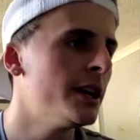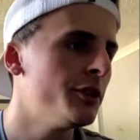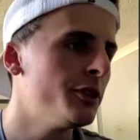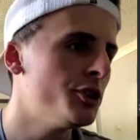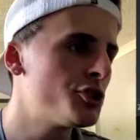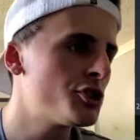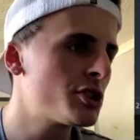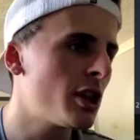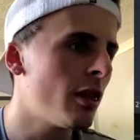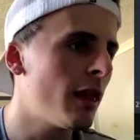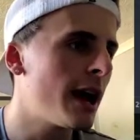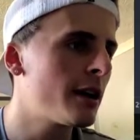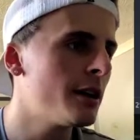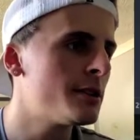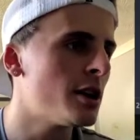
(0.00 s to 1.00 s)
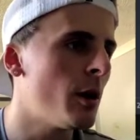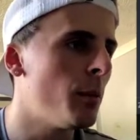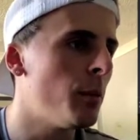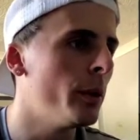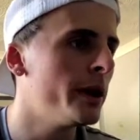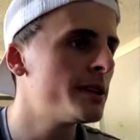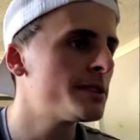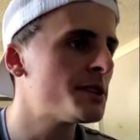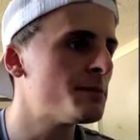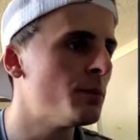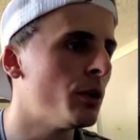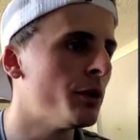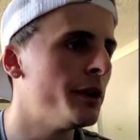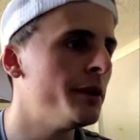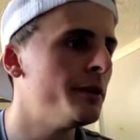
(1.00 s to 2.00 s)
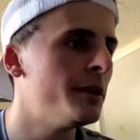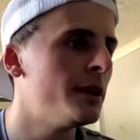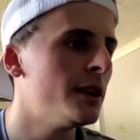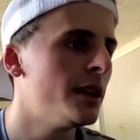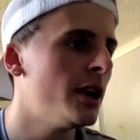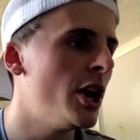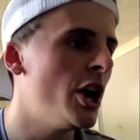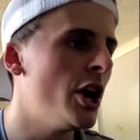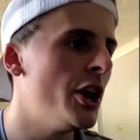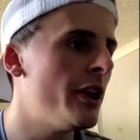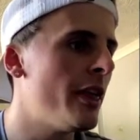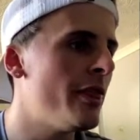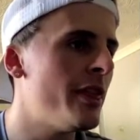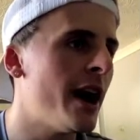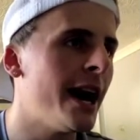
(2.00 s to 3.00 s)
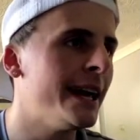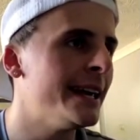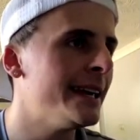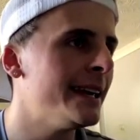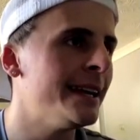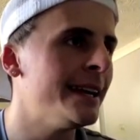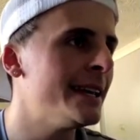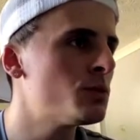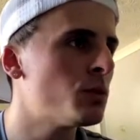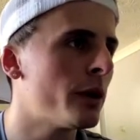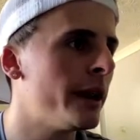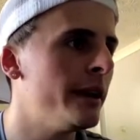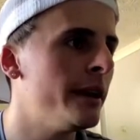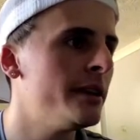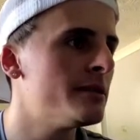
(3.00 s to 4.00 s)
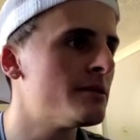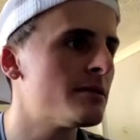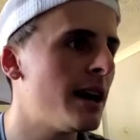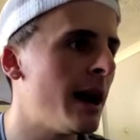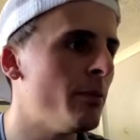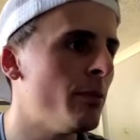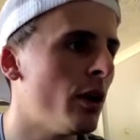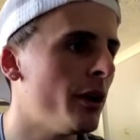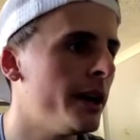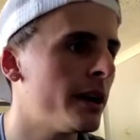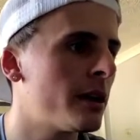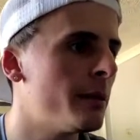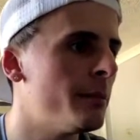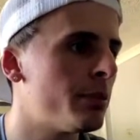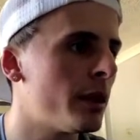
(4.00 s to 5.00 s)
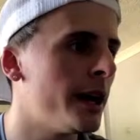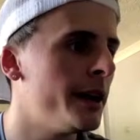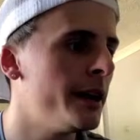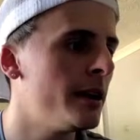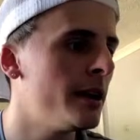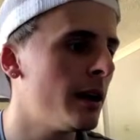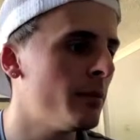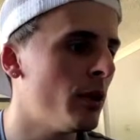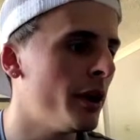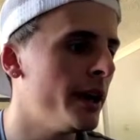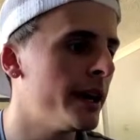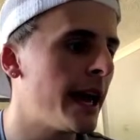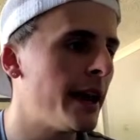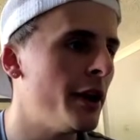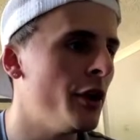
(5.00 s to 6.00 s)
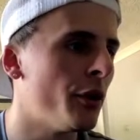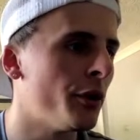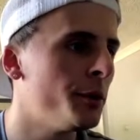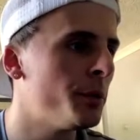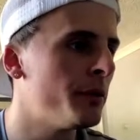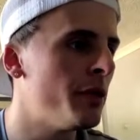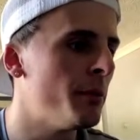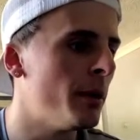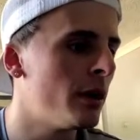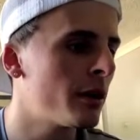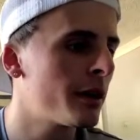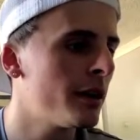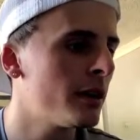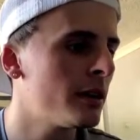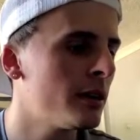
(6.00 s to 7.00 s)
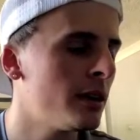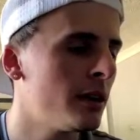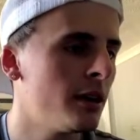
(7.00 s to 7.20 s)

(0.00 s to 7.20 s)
There's just a lack of top wicks this morning, and that it is what it is. I'm not here complaining. I'm not here getting annoyed with the market.